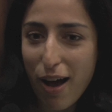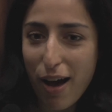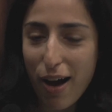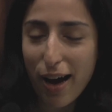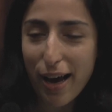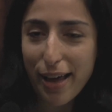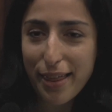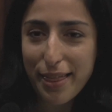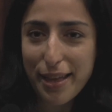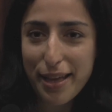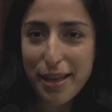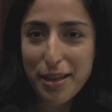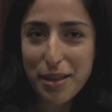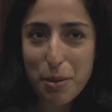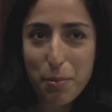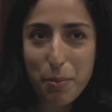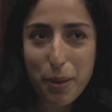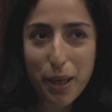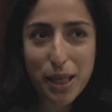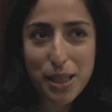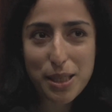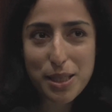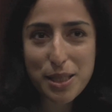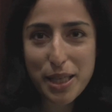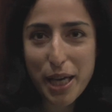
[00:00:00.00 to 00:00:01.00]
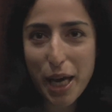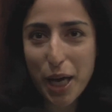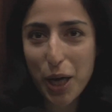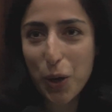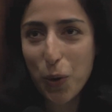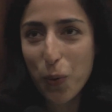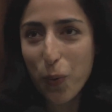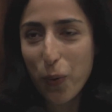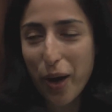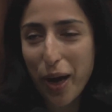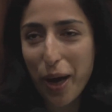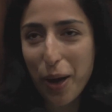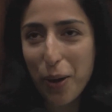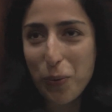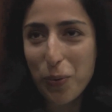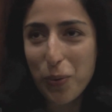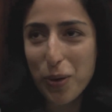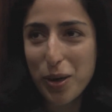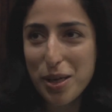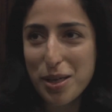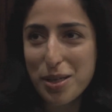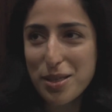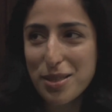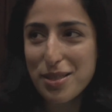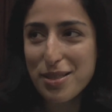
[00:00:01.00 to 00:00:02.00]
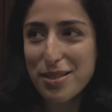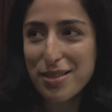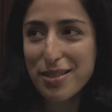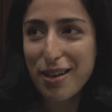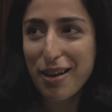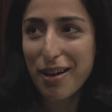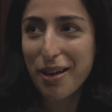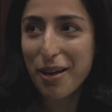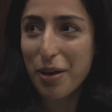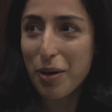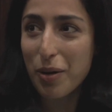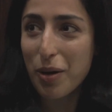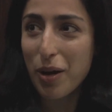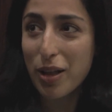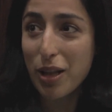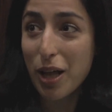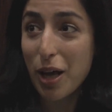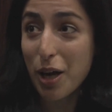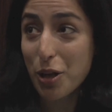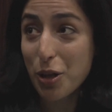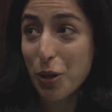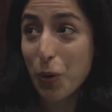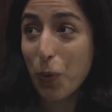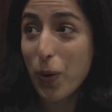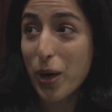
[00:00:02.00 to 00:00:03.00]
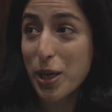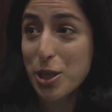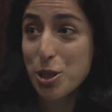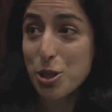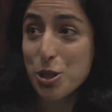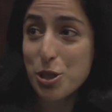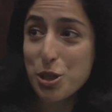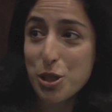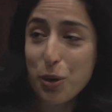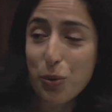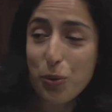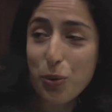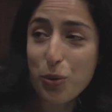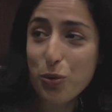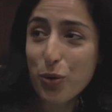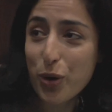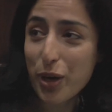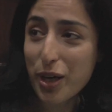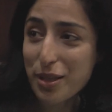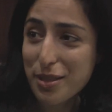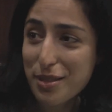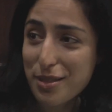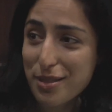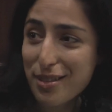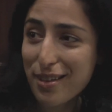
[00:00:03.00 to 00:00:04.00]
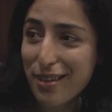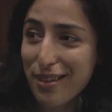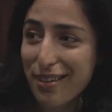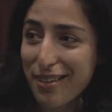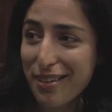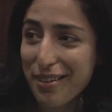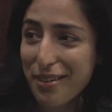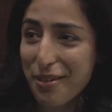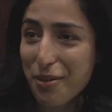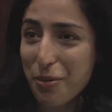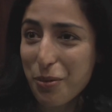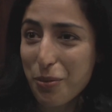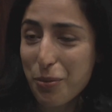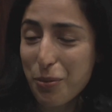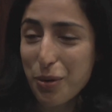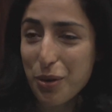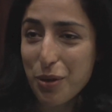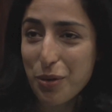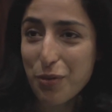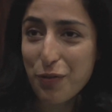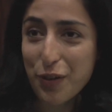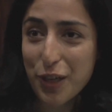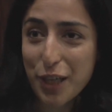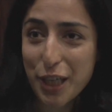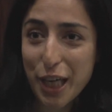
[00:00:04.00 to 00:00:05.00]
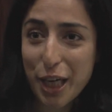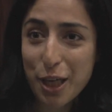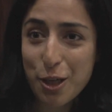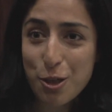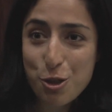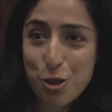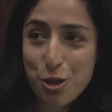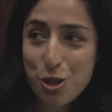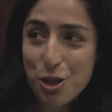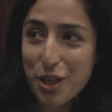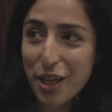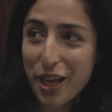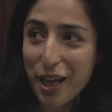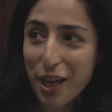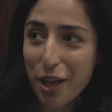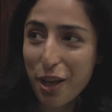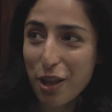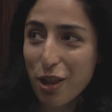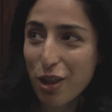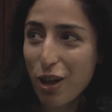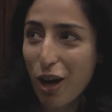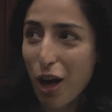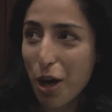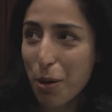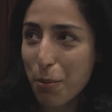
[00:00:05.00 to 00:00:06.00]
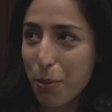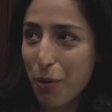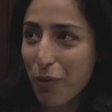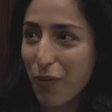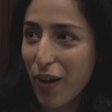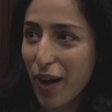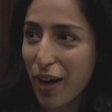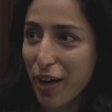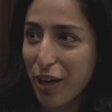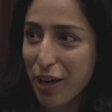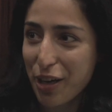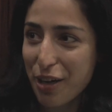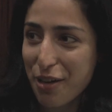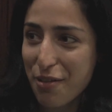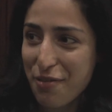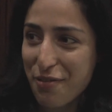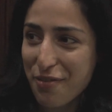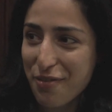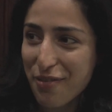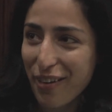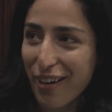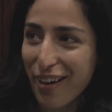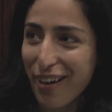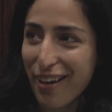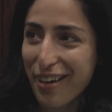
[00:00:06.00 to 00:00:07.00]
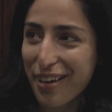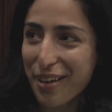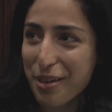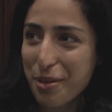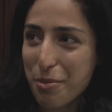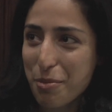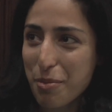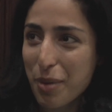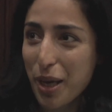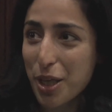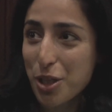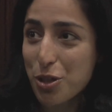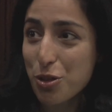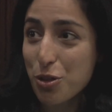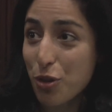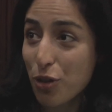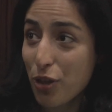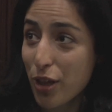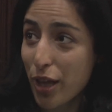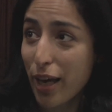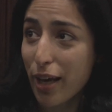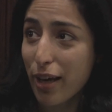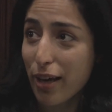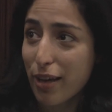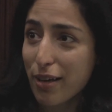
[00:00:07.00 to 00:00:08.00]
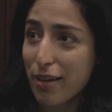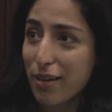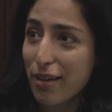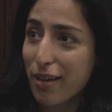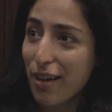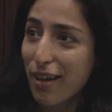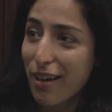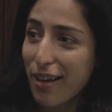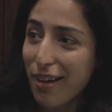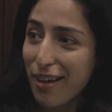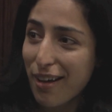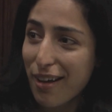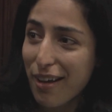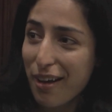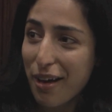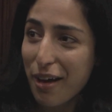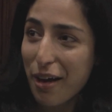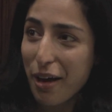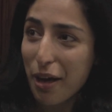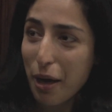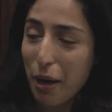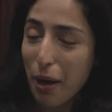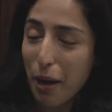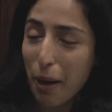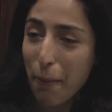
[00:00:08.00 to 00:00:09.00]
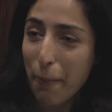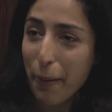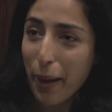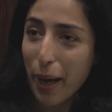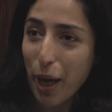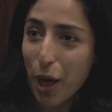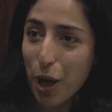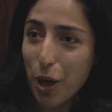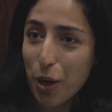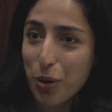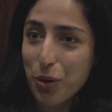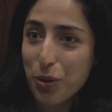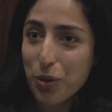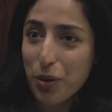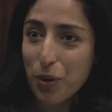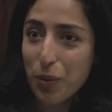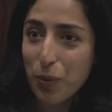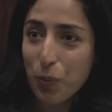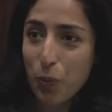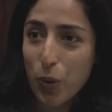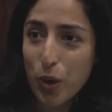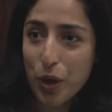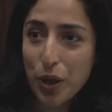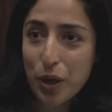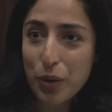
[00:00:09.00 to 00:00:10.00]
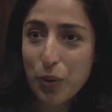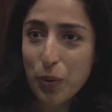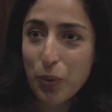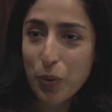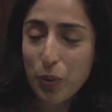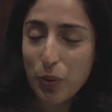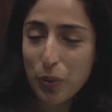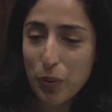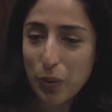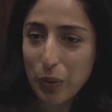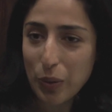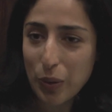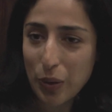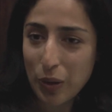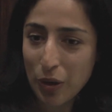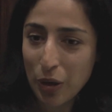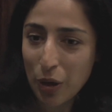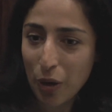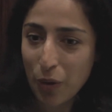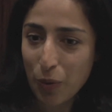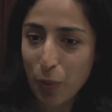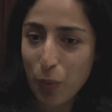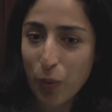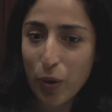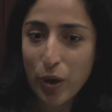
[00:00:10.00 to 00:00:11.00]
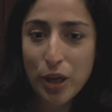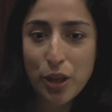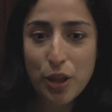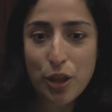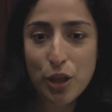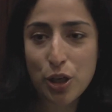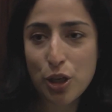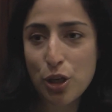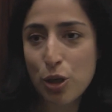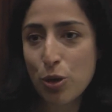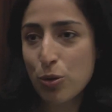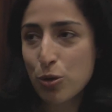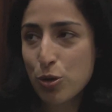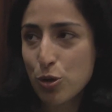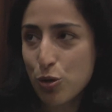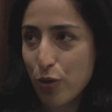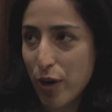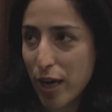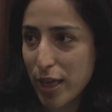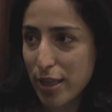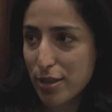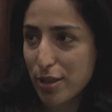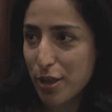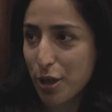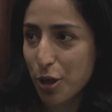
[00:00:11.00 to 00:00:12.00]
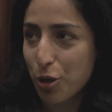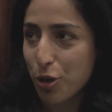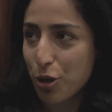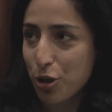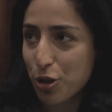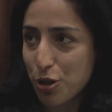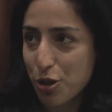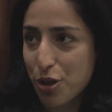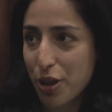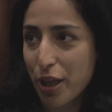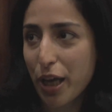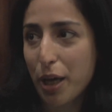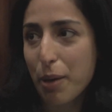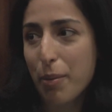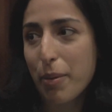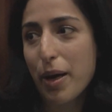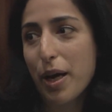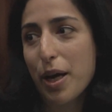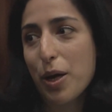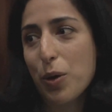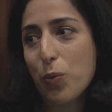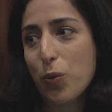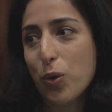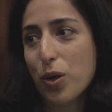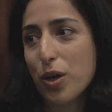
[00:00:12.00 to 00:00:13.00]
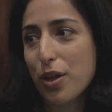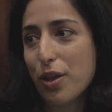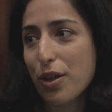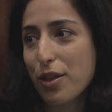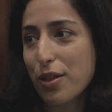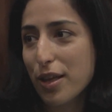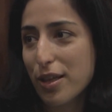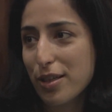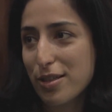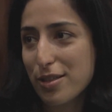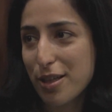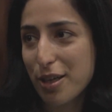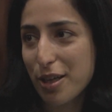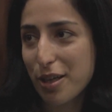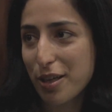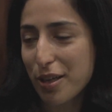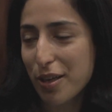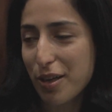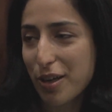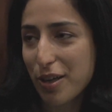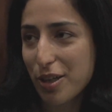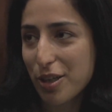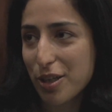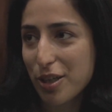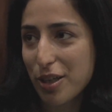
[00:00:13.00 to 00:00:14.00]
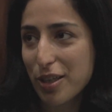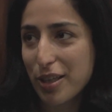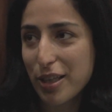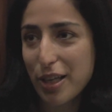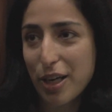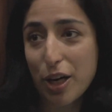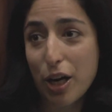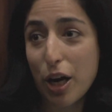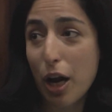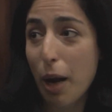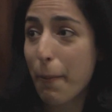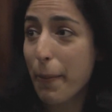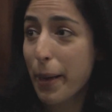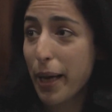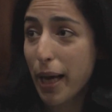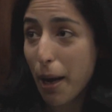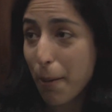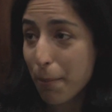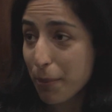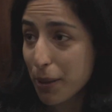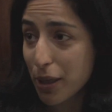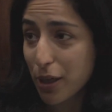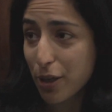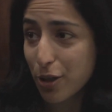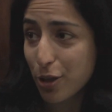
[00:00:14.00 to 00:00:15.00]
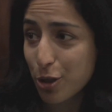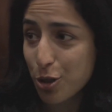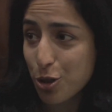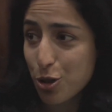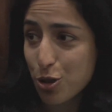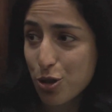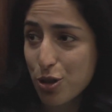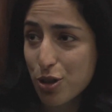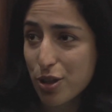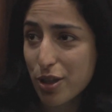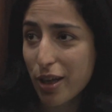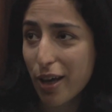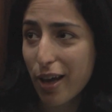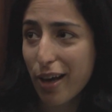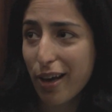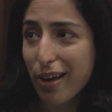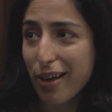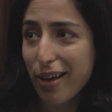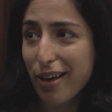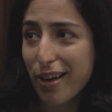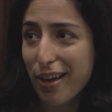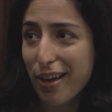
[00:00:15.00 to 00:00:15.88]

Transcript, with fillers: I think the biggest takeaway was uh, a lot of the questions that were raised were very interesting and thought provocative and made you think uh, about what you know what are the new trends that you need to think about, what are the things that that are coming up that are interesting,